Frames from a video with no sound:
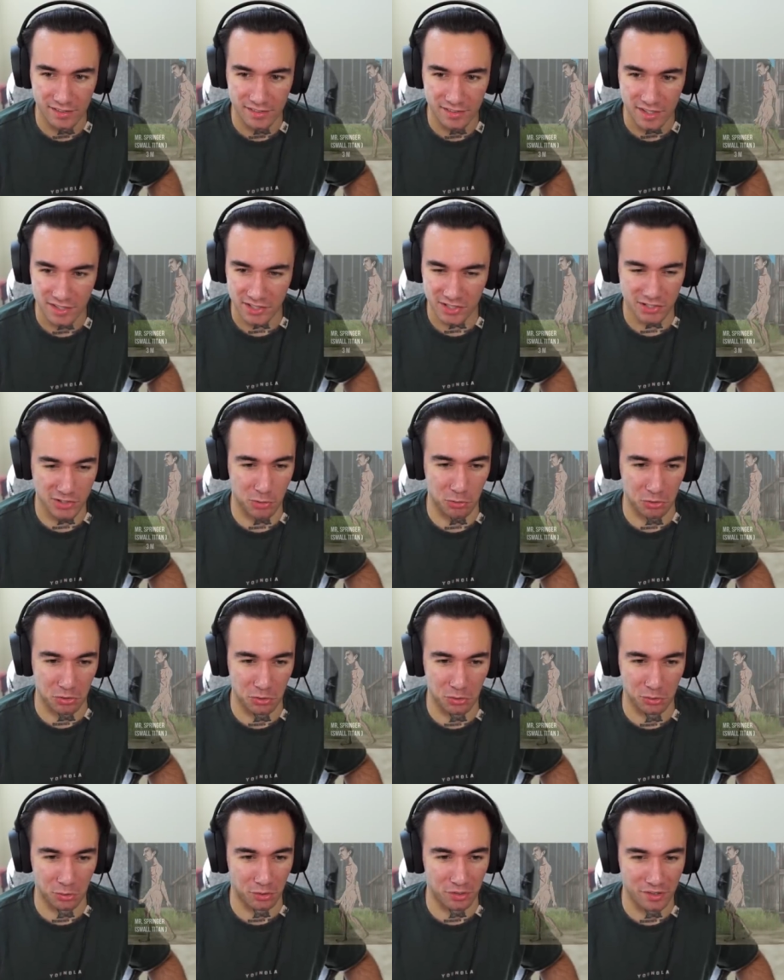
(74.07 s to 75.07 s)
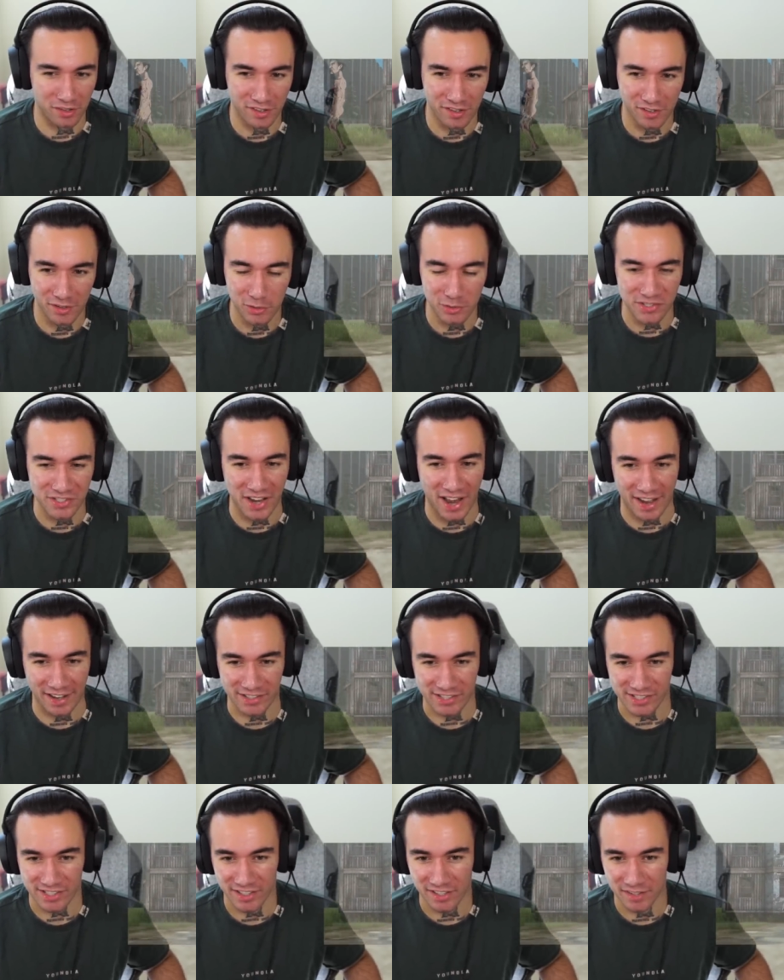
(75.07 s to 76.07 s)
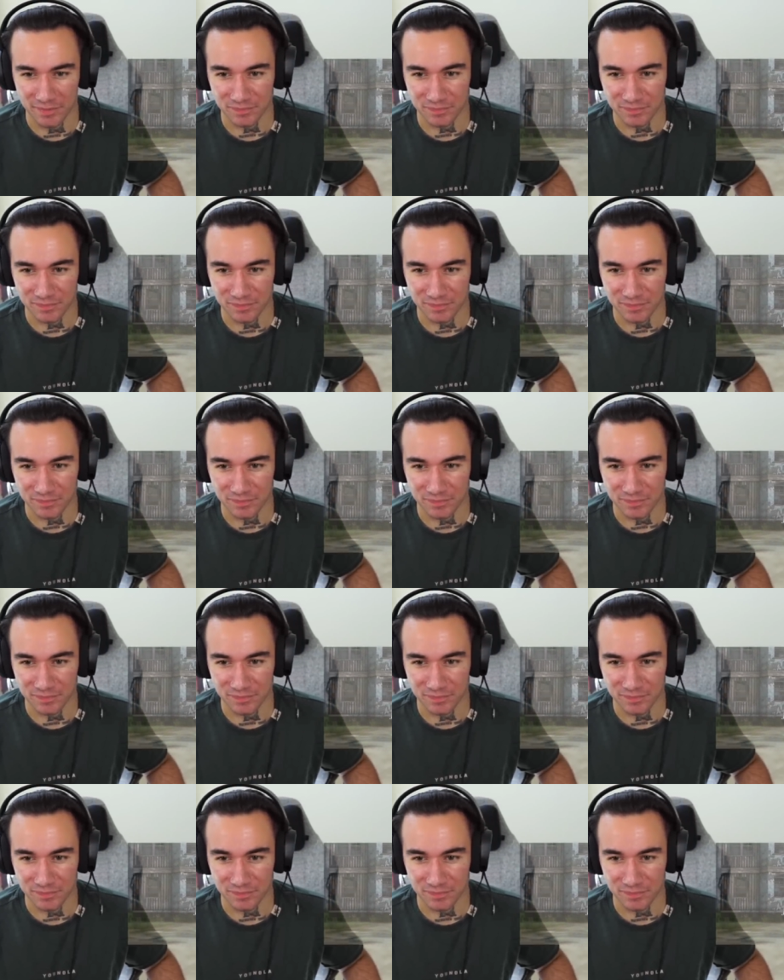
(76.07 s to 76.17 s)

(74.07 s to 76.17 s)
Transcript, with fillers: This is so cool. Who's next?